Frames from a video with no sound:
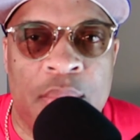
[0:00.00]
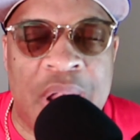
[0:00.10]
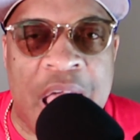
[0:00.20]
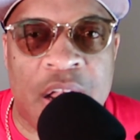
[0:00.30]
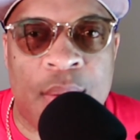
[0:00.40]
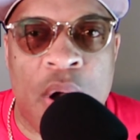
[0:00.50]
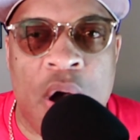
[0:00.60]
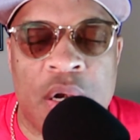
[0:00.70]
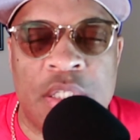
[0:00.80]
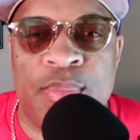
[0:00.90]
platinum
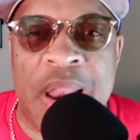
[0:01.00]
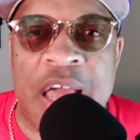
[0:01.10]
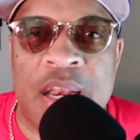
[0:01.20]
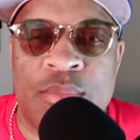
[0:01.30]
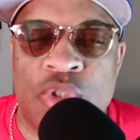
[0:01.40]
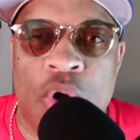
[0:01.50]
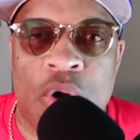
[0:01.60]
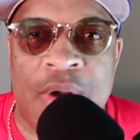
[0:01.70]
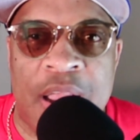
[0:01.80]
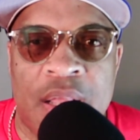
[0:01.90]
artist, platinum
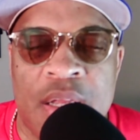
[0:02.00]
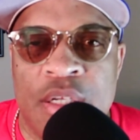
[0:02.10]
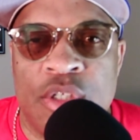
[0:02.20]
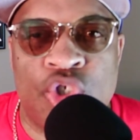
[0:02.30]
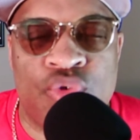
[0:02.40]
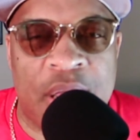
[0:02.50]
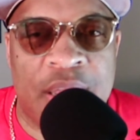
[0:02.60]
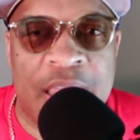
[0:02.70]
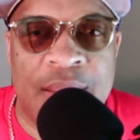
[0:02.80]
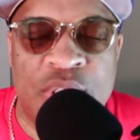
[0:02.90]
songwriter, Straight
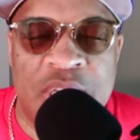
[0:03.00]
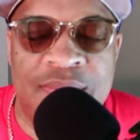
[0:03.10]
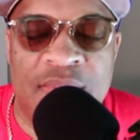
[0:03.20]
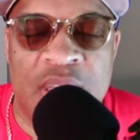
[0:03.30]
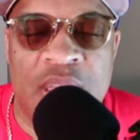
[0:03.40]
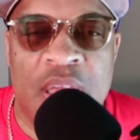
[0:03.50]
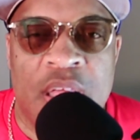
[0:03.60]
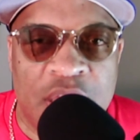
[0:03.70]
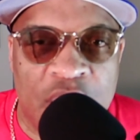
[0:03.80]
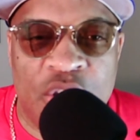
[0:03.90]
Game TV.
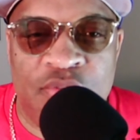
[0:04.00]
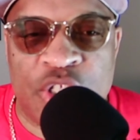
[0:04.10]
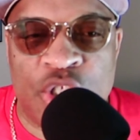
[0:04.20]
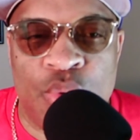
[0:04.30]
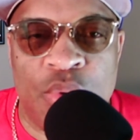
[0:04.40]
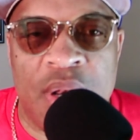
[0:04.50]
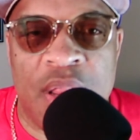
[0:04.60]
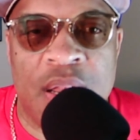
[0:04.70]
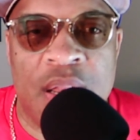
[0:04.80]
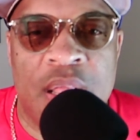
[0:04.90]
Thank you for tuning
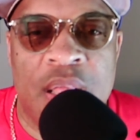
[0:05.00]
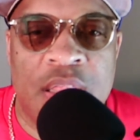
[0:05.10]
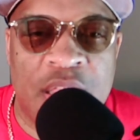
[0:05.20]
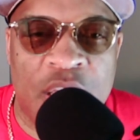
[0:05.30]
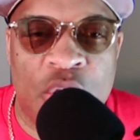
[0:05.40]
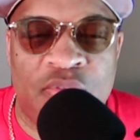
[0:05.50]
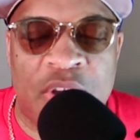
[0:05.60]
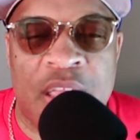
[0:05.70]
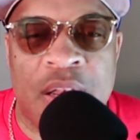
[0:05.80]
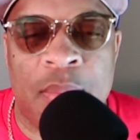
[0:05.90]
in. Thank you
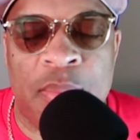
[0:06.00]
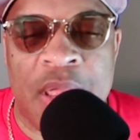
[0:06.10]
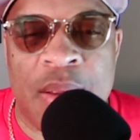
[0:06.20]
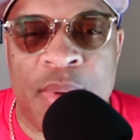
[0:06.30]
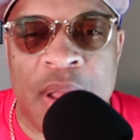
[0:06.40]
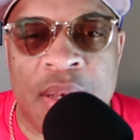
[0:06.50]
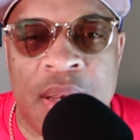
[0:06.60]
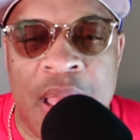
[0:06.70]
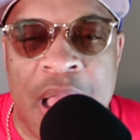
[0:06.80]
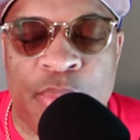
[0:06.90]
for hitting the play
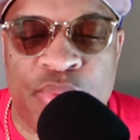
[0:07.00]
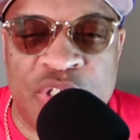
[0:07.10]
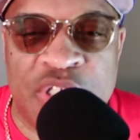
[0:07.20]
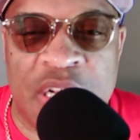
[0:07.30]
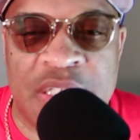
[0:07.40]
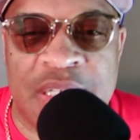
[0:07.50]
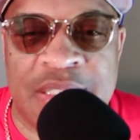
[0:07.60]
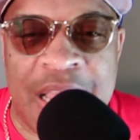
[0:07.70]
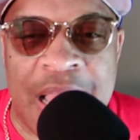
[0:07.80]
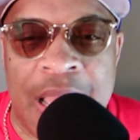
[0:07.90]
button. I appreciate your
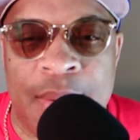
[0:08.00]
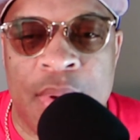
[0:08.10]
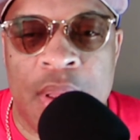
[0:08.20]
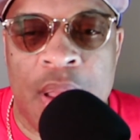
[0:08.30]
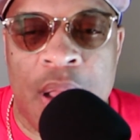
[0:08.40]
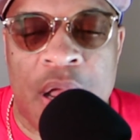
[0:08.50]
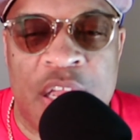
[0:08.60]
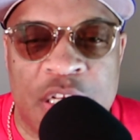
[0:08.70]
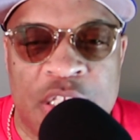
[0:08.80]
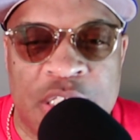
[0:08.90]
time.
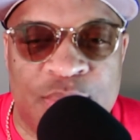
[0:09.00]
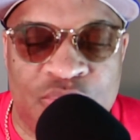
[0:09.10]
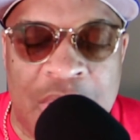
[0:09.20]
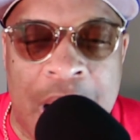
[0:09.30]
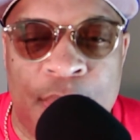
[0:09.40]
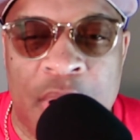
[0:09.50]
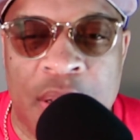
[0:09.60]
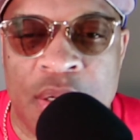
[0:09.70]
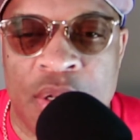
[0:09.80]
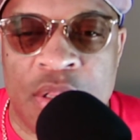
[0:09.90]
Hit the subscribe
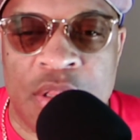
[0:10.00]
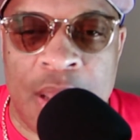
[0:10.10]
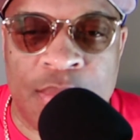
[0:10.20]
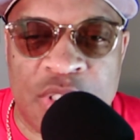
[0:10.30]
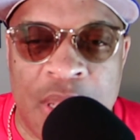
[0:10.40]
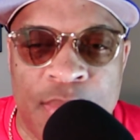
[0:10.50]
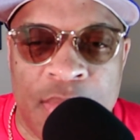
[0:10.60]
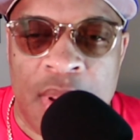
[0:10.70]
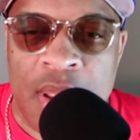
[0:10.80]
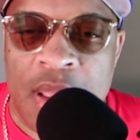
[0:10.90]
button. The thumbs
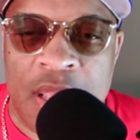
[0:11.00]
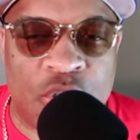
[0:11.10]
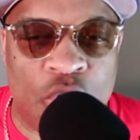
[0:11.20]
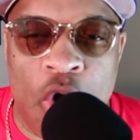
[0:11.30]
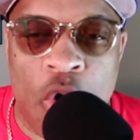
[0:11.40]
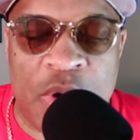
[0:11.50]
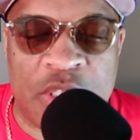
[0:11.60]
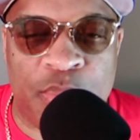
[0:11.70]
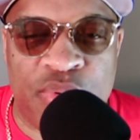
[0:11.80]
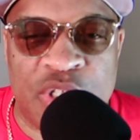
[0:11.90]
up is
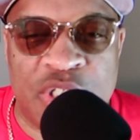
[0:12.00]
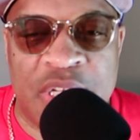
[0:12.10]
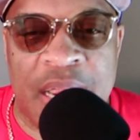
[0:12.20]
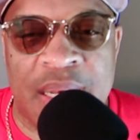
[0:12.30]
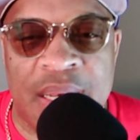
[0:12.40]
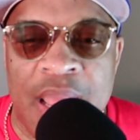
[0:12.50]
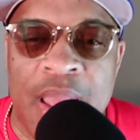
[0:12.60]
always appreciated.